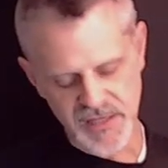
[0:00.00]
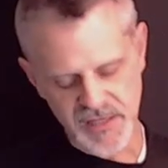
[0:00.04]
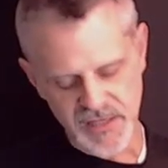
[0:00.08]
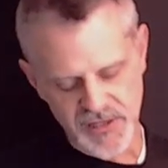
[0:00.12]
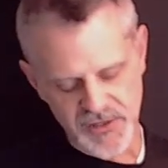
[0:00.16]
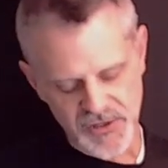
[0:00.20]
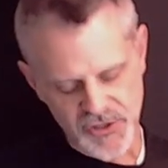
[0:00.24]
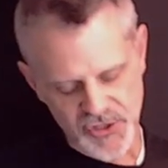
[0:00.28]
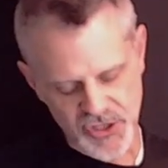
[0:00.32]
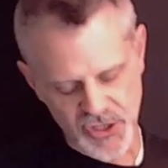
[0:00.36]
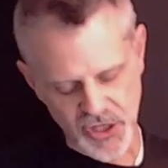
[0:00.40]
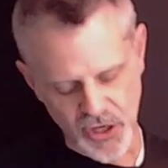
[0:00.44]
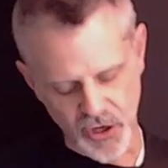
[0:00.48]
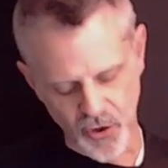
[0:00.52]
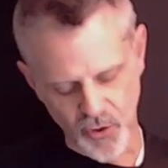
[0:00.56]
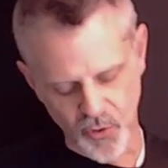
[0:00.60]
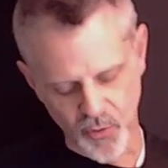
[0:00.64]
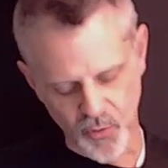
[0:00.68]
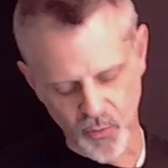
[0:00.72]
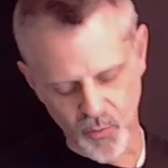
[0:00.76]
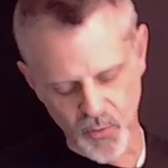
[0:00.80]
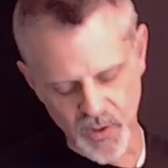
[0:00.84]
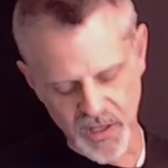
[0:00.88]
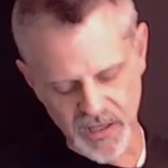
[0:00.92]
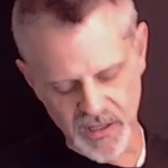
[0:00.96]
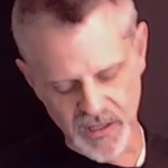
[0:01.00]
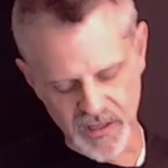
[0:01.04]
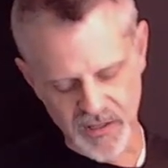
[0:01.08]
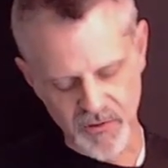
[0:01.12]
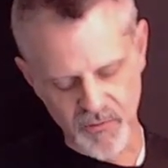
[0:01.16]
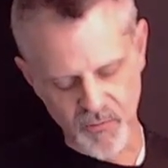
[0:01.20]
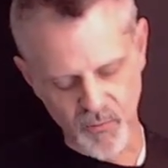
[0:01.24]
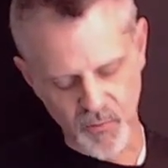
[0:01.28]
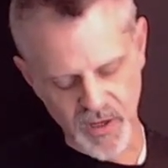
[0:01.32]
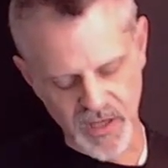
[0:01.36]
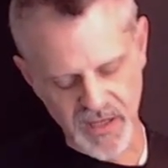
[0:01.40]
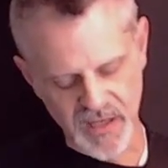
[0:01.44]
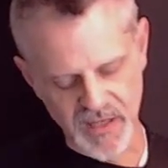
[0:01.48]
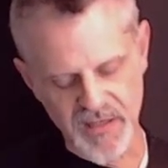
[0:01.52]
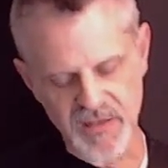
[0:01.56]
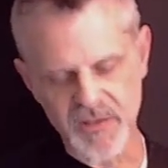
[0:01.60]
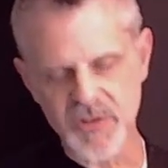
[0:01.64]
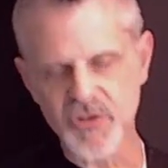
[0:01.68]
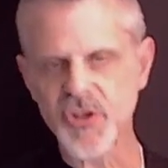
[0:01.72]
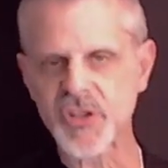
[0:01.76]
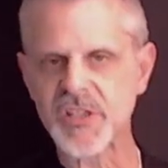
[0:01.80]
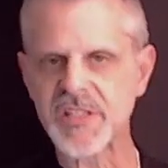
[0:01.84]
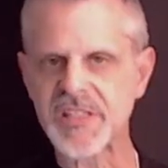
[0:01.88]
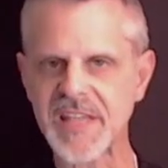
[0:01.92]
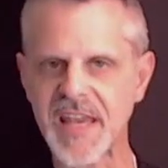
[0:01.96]
So we can
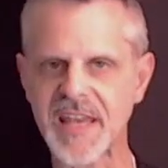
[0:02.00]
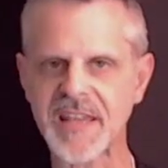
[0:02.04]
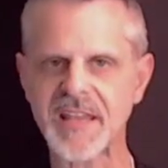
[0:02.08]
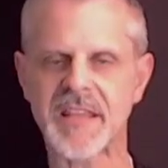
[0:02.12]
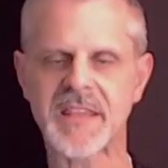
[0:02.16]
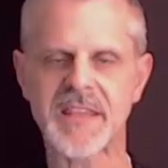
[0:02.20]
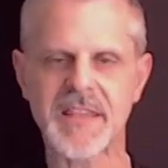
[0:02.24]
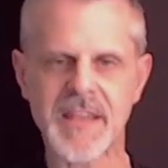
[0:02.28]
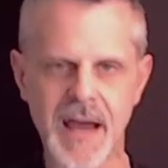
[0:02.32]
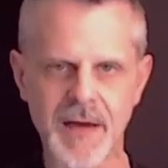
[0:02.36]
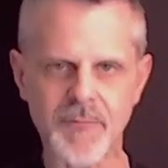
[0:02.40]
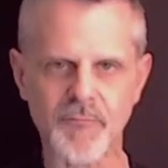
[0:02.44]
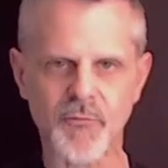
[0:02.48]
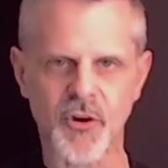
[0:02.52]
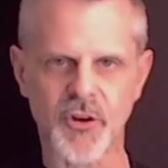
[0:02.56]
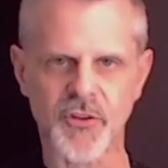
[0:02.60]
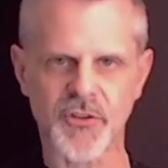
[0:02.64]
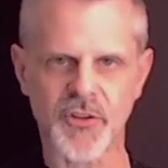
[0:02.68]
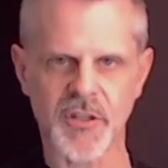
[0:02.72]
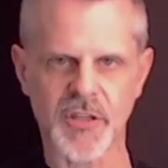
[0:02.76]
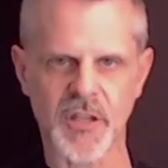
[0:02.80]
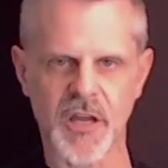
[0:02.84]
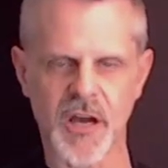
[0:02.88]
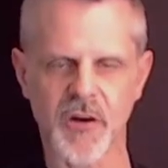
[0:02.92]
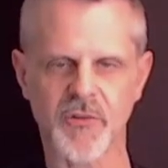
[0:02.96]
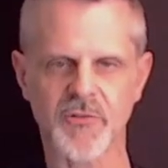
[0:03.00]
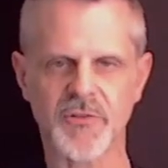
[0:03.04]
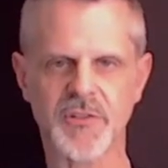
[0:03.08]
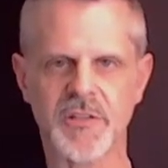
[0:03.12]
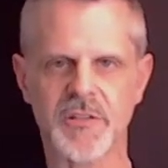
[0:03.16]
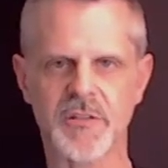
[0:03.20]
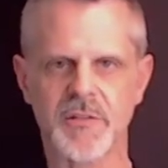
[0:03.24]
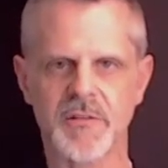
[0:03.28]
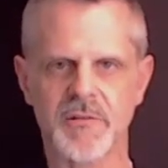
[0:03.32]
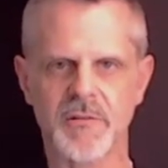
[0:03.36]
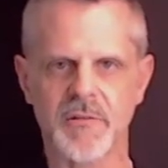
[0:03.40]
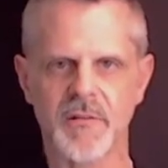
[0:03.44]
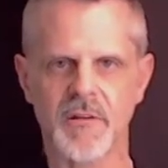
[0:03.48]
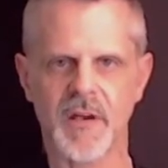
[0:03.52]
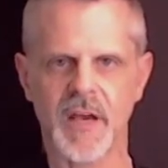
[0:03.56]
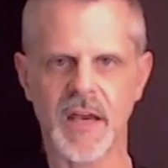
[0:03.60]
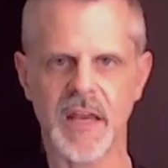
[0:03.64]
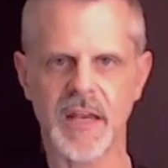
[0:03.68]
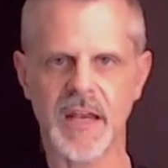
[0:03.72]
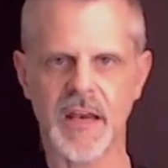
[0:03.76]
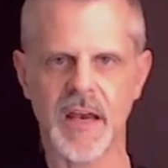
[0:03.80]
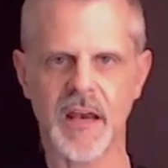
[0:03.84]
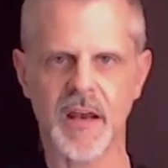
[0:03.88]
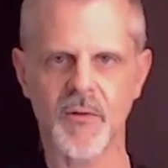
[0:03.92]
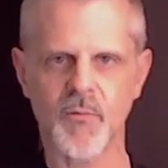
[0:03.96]
just say the number of the notes,
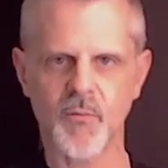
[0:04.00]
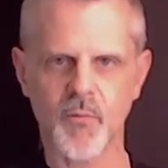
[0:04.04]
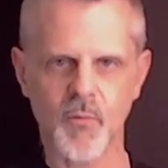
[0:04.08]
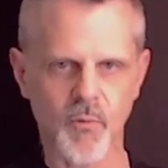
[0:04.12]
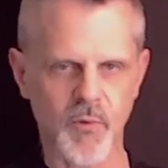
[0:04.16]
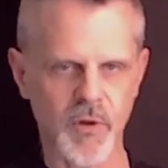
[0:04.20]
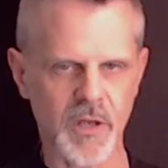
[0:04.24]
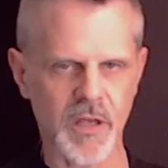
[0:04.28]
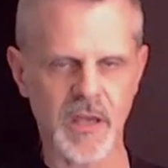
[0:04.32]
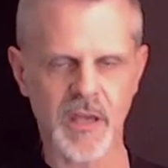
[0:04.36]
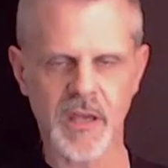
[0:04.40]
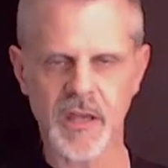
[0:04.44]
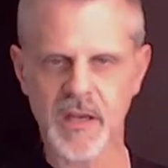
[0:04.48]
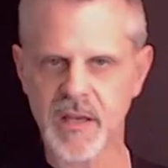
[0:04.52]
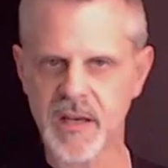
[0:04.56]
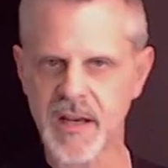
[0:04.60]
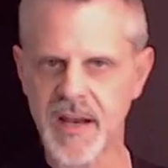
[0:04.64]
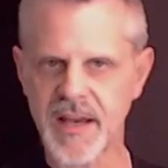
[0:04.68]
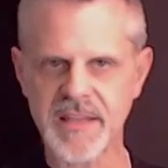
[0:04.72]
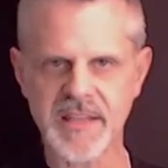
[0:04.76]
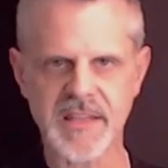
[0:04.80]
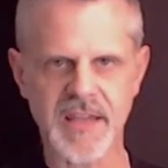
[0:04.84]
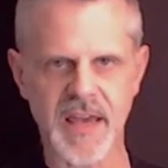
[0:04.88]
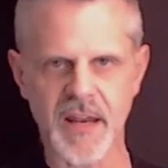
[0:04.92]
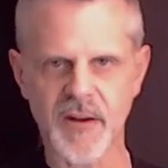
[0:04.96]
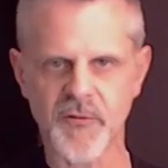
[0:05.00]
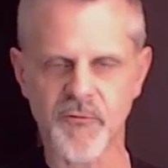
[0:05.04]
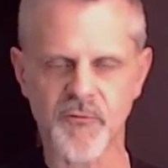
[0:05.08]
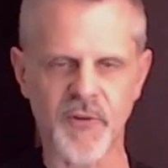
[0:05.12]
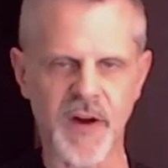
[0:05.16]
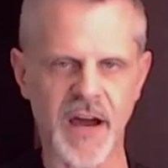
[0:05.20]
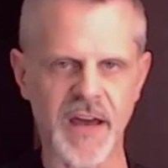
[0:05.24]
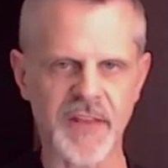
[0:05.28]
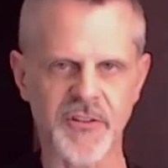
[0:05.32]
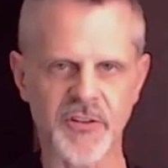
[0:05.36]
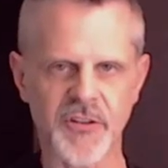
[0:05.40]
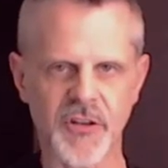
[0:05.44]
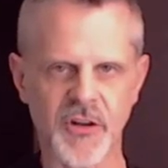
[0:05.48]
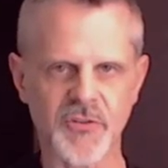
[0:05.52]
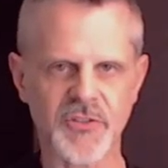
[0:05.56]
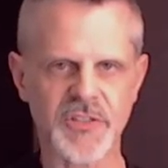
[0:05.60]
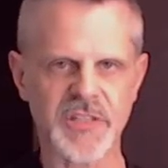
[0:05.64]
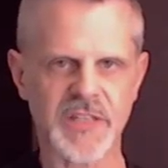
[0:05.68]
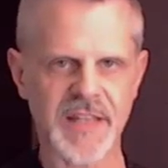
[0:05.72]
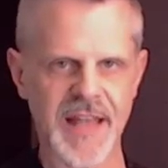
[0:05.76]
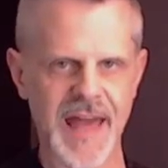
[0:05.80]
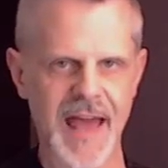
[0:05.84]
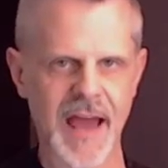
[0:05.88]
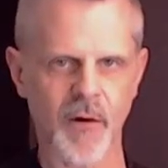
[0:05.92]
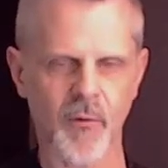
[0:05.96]
and then we can identify the notes
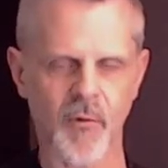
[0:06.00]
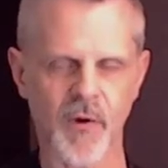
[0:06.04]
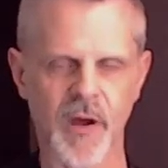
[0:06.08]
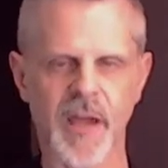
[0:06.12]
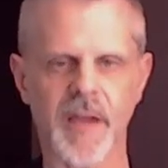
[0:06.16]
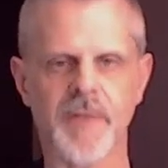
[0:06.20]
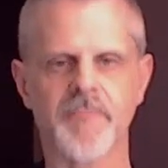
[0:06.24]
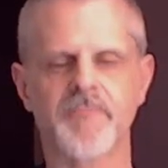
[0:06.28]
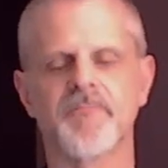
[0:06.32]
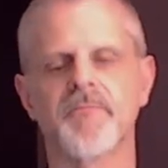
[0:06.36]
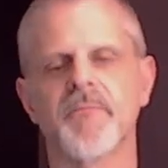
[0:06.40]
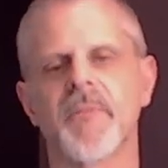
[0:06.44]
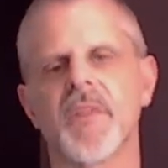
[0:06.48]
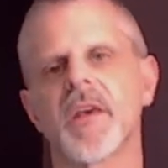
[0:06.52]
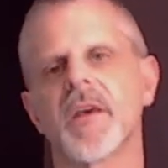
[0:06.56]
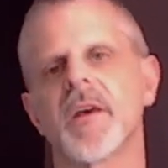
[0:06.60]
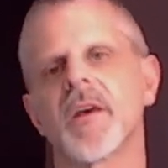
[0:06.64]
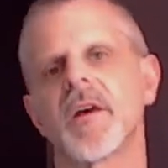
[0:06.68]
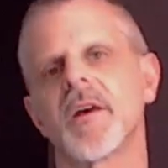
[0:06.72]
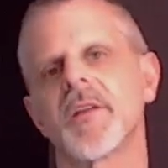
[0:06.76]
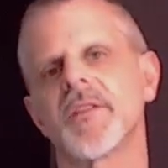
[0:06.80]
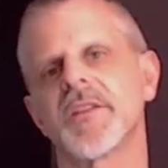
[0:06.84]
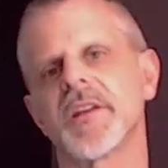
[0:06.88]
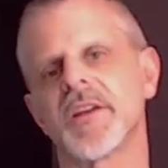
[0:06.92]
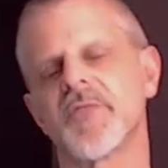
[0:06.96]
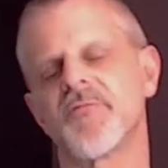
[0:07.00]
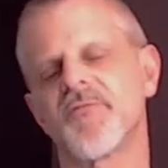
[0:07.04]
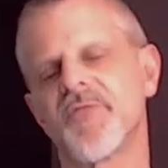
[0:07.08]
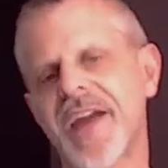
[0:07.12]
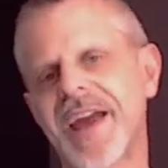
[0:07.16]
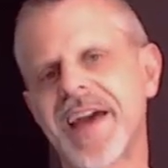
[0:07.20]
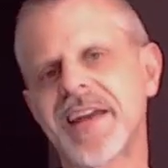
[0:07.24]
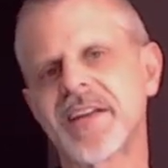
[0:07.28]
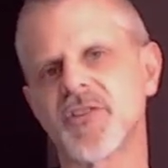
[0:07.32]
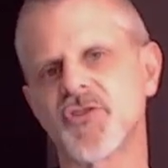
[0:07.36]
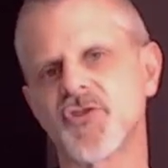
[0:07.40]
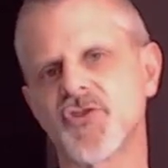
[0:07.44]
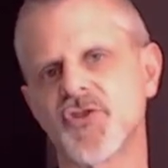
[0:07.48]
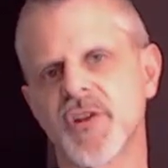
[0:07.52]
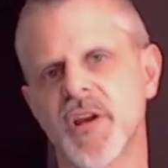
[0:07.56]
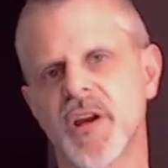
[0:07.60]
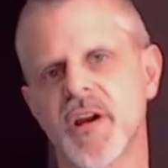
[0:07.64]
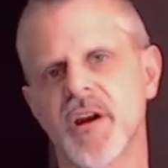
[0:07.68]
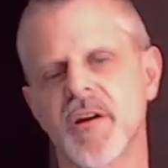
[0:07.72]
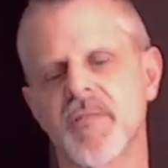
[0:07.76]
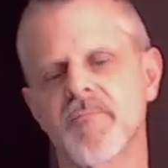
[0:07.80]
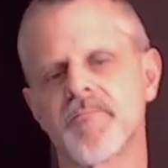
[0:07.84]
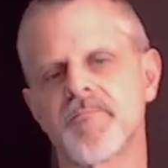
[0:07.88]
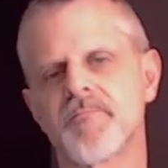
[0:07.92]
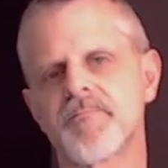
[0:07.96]
in that way. The advantage
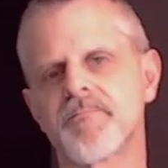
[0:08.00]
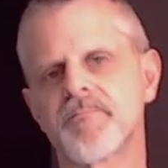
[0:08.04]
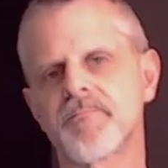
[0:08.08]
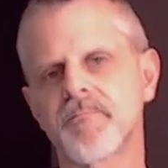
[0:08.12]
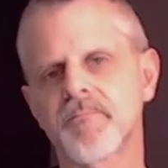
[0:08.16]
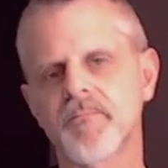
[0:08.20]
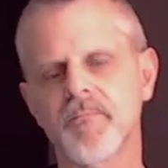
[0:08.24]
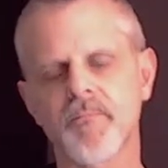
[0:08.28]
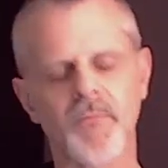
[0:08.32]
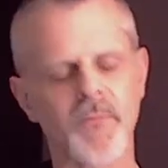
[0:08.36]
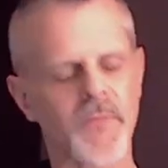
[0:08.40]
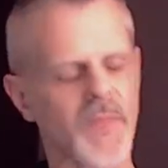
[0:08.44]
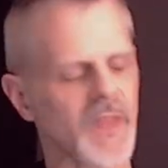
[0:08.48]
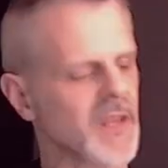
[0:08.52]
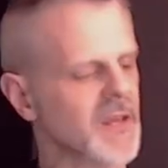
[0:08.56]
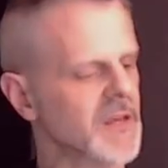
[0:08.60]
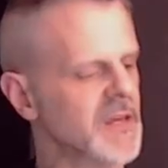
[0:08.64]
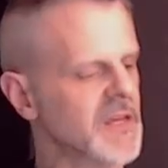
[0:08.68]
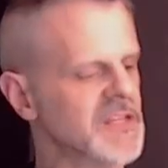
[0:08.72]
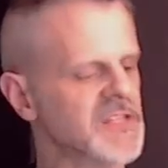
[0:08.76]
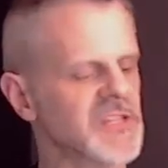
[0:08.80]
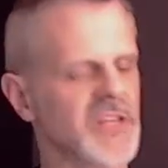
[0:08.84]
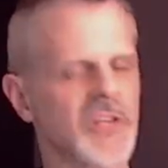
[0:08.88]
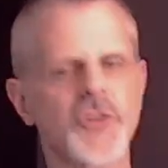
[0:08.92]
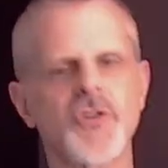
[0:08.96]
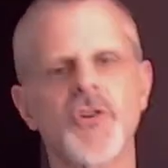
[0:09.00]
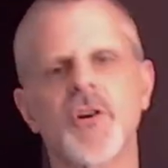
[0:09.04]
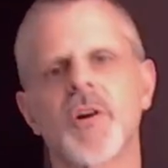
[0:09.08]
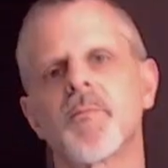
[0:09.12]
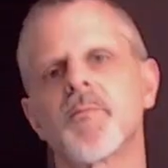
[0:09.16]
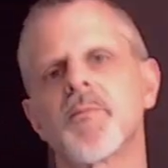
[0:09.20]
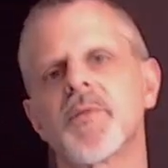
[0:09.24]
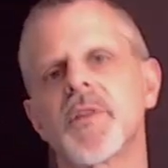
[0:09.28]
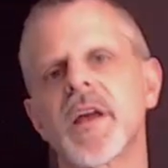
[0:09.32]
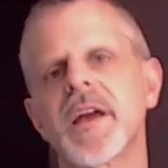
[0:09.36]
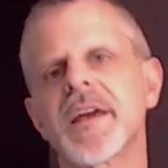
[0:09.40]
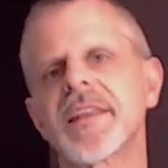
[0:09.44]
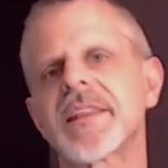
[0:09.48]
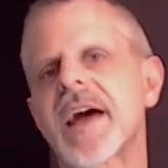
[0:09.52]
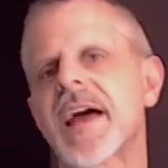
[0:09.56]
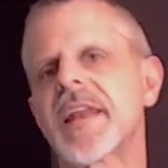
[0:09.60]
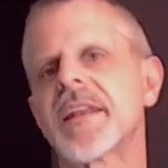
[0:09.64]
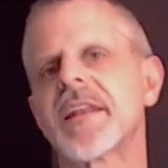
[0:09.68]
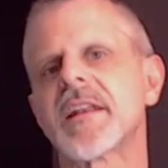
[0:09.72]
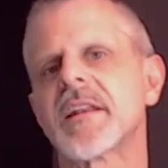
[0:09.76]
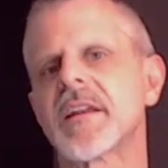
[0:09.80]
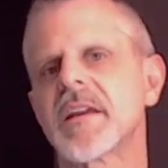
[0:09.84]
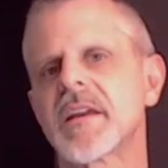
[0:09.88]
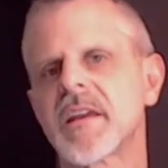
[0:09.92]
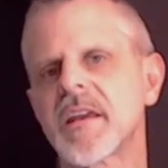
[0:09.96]
there is that you could play that in
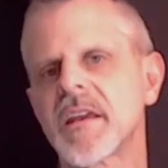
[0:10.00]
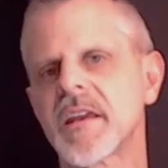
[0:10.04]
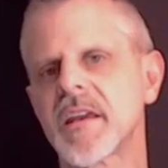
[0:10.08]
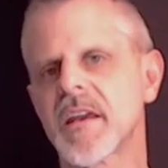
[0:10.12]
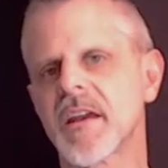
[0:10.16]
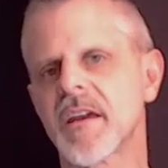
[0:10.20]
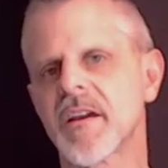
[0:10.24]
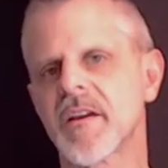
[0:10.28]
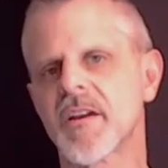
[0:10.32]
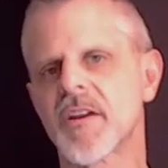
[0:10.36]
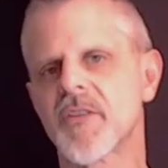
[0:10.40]
any key.